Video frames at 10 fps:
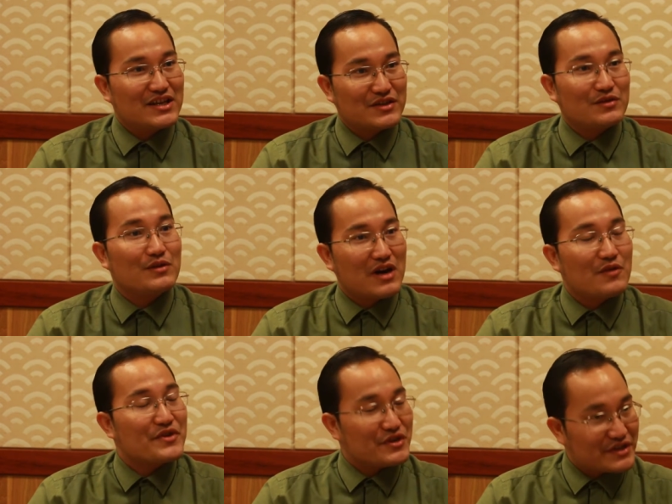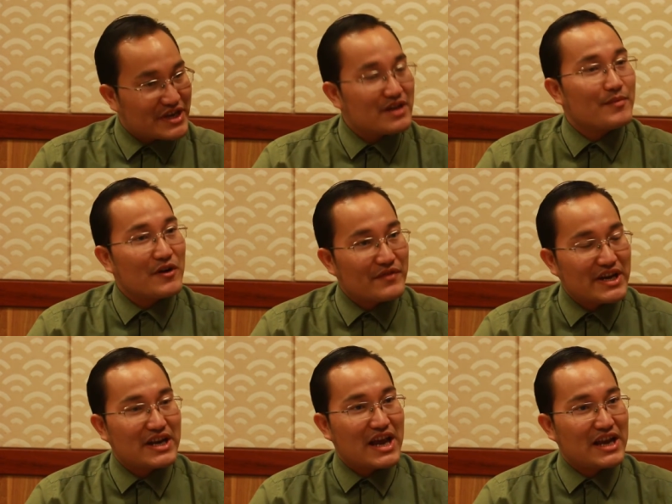So how would you say about
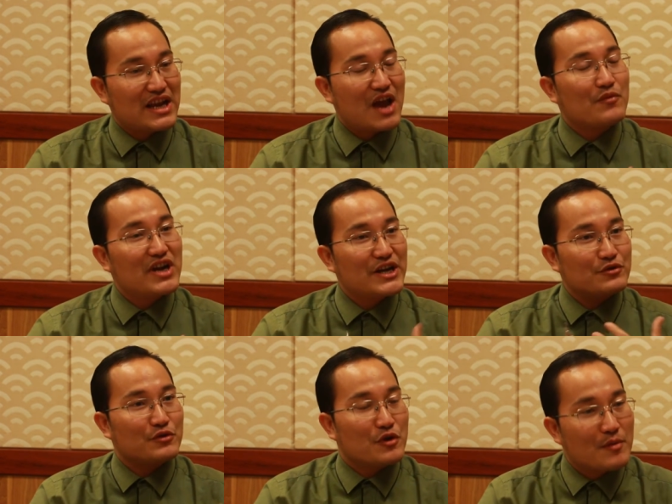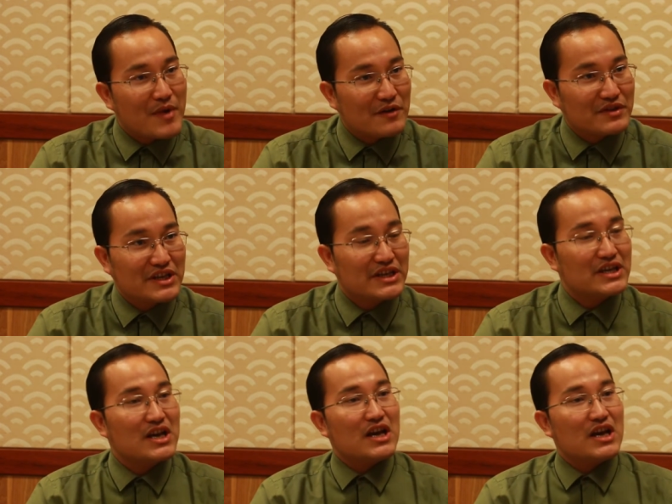that? And I would like to know about the